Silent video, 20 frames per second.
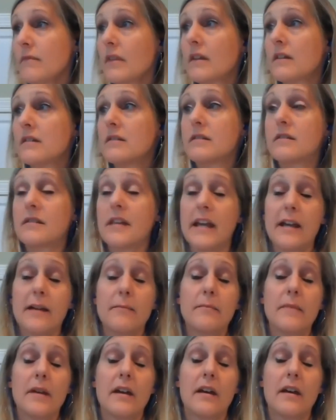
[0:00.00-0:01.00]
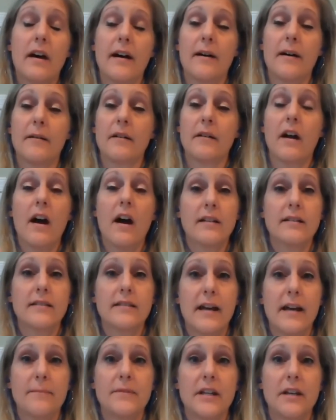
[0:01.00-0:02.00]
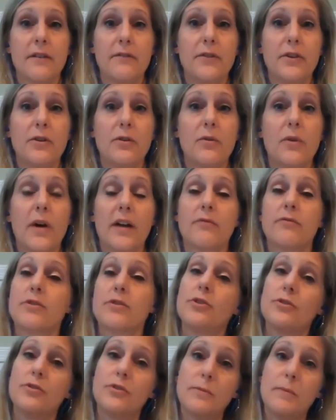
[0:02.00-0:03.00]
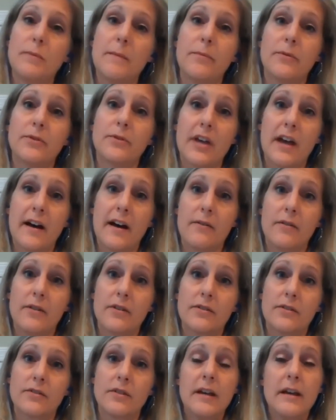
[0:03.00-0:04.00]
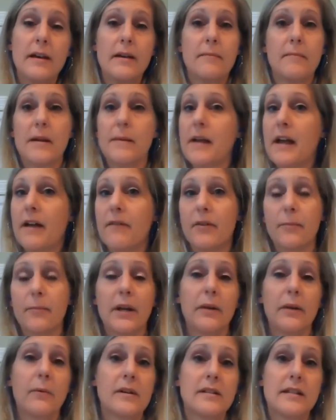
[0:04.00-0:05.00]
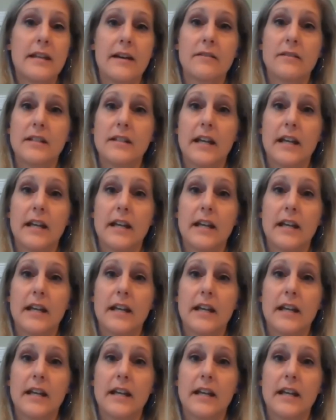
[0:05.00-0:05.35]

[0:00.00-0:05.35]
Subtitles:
Same concept, if you had reduced people's hours, maybe everybody went down to